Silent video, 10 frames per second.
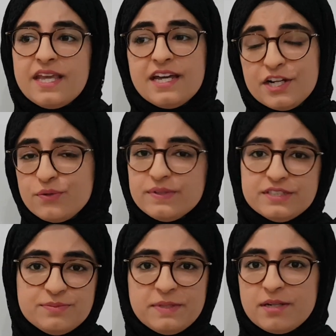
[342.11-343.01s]
And I don't want to
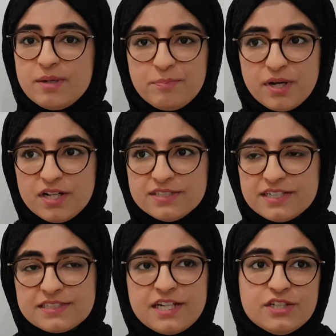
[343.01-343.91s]
speak about
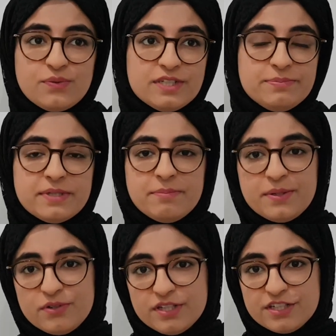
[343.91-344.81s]
politics, and I don't want to speak
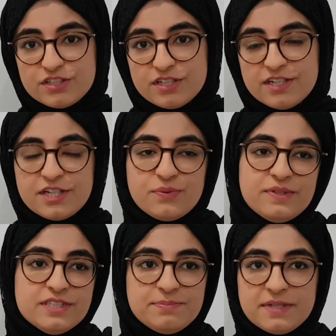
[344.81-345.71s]
about religion, and I don't
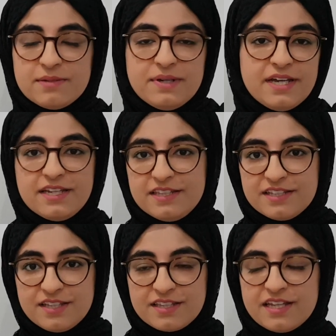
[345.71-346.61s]
want to speak about
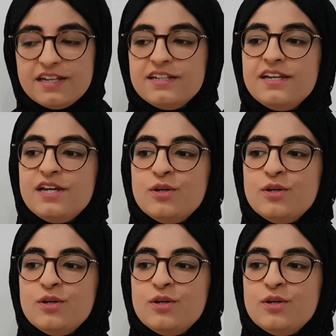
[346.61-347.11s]
anything like that.